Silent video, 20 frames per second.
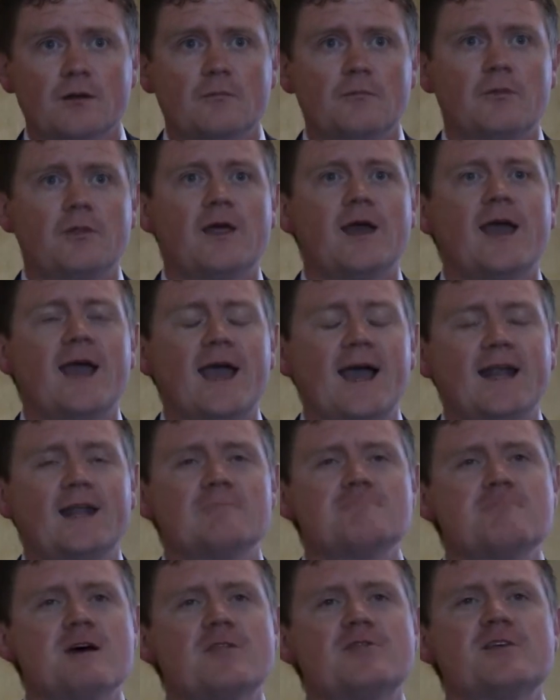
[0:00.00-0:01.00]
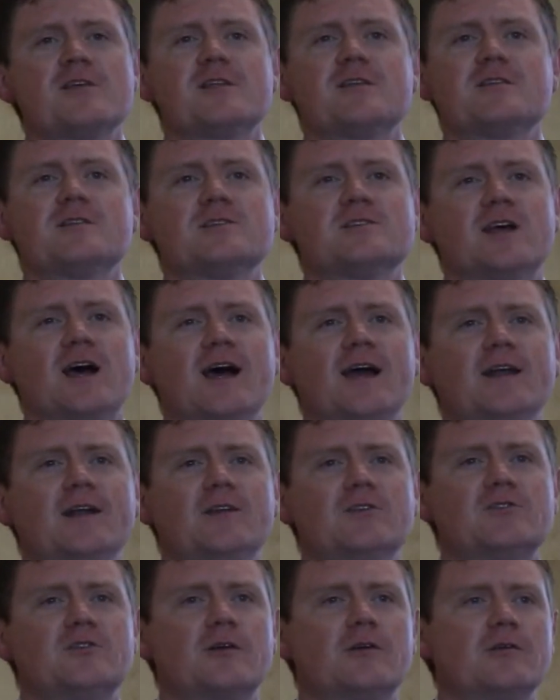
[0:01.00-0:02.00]
But they added method and design
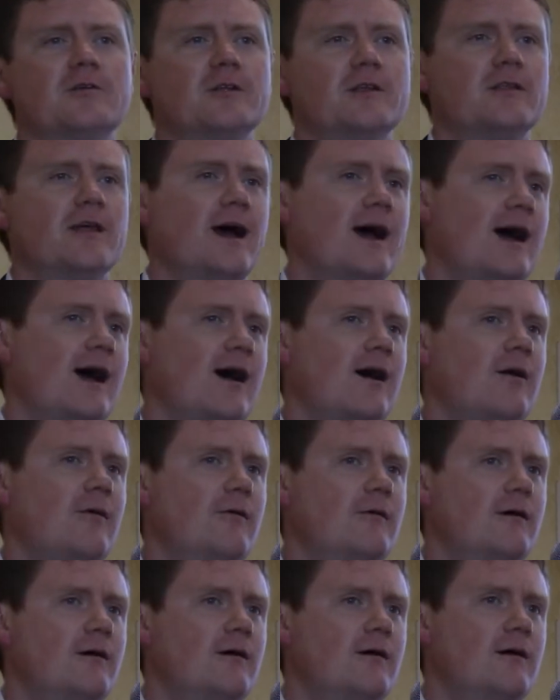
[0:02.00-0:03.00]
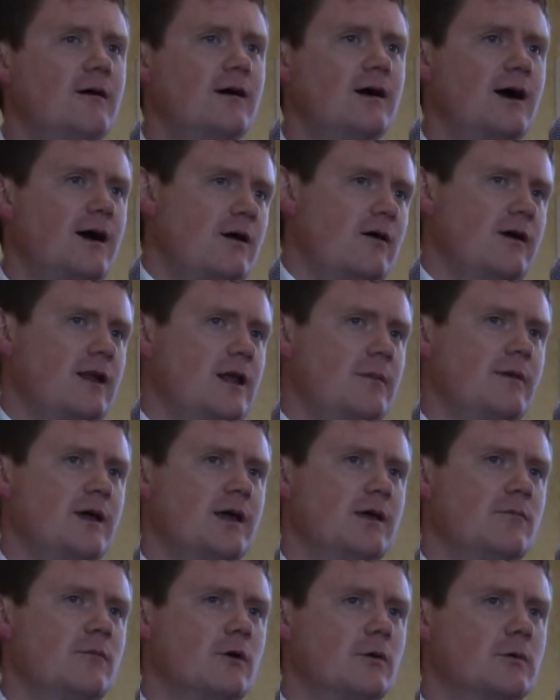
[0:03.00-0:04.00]
uncertainty, the how. How can I
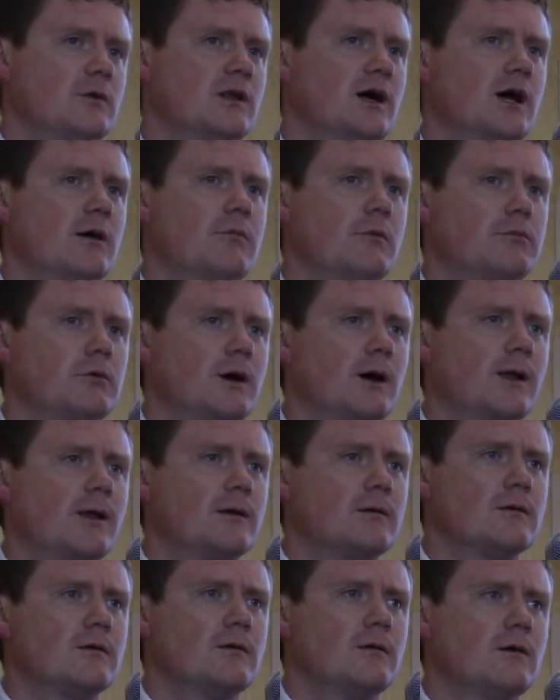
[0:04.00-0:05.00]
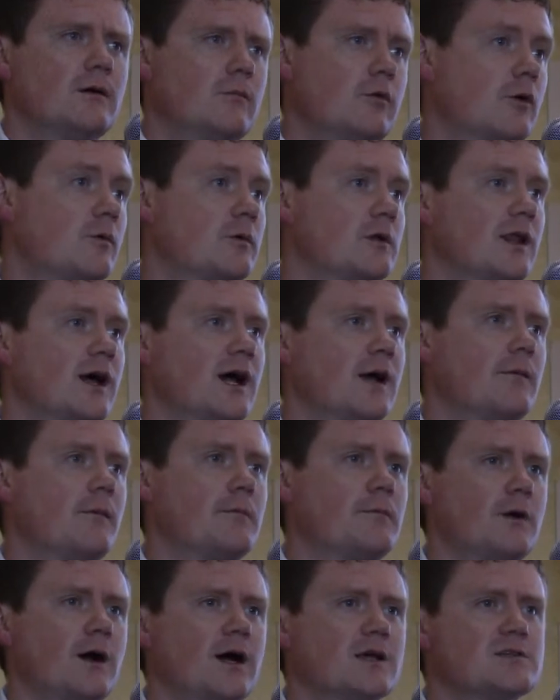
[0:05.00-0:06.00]
make a more reliable product, a more reliable
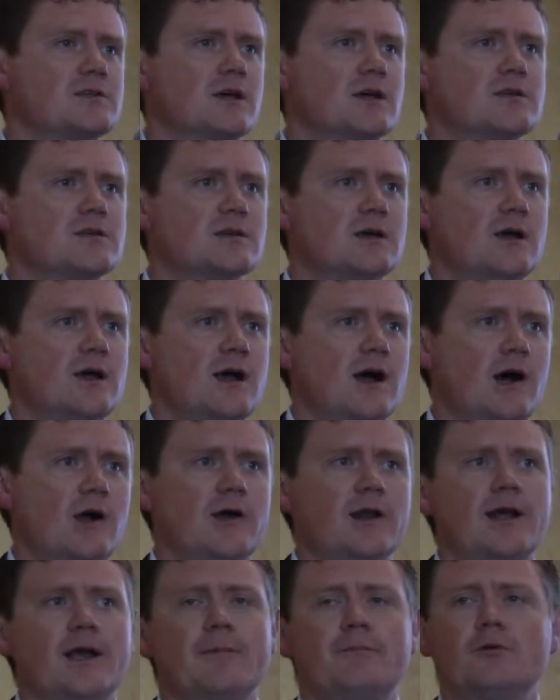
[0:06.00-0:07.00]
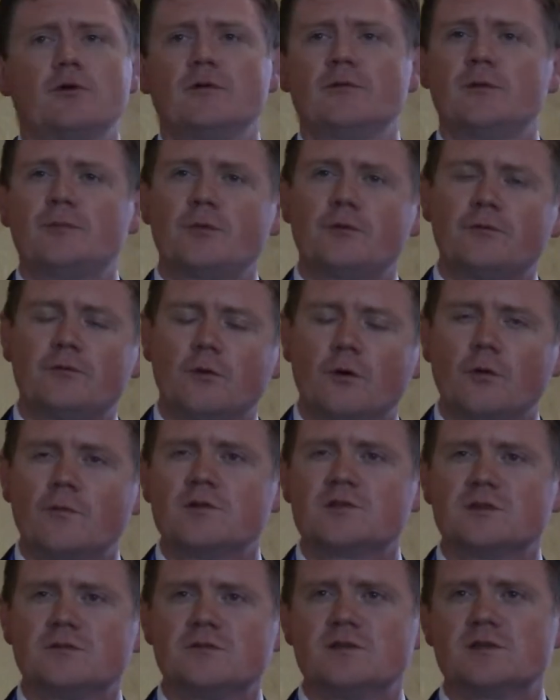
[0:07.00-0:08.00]
process? How can I improve the
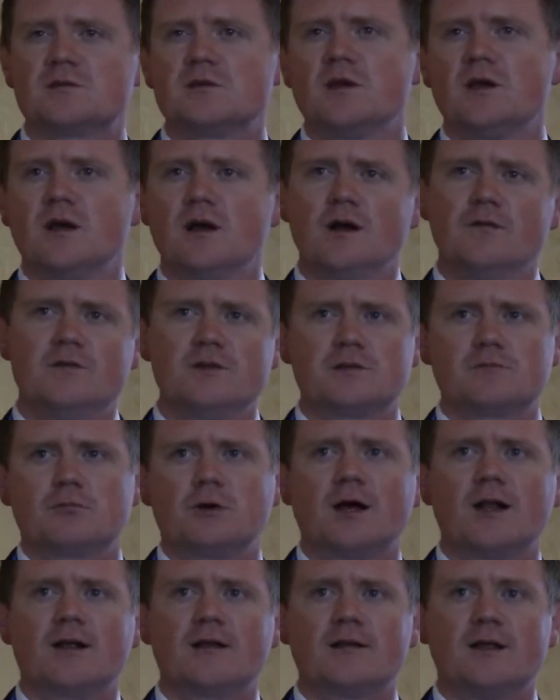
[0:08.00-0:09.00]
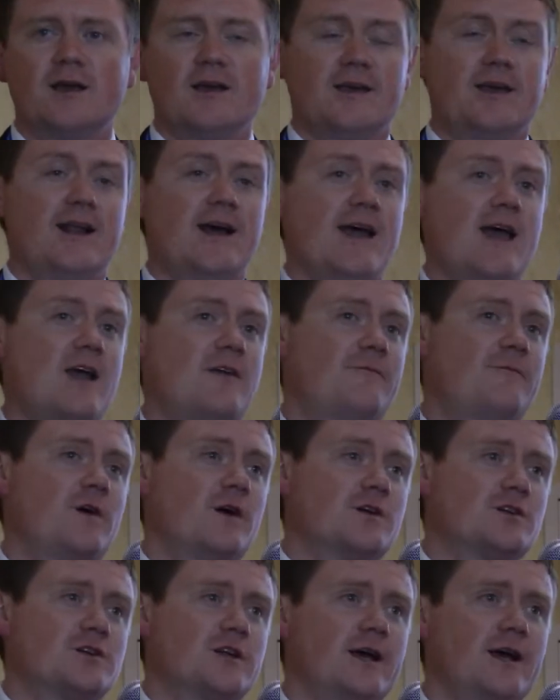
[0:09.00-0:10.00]
performance of this product? Can I add
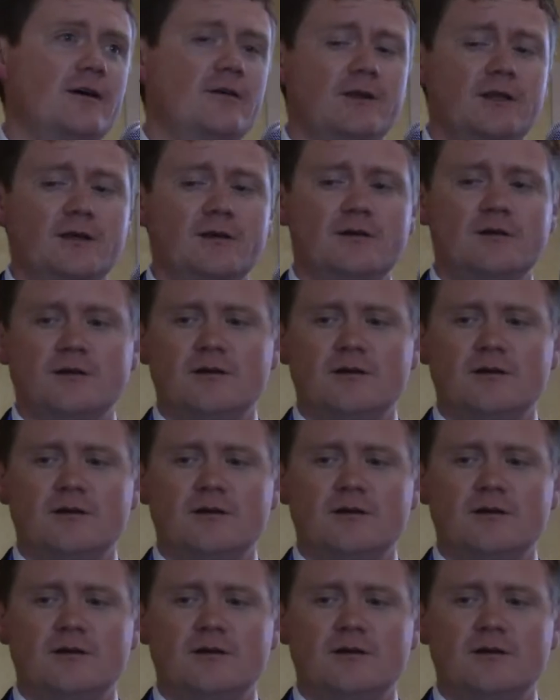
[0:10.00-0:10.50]
functionality?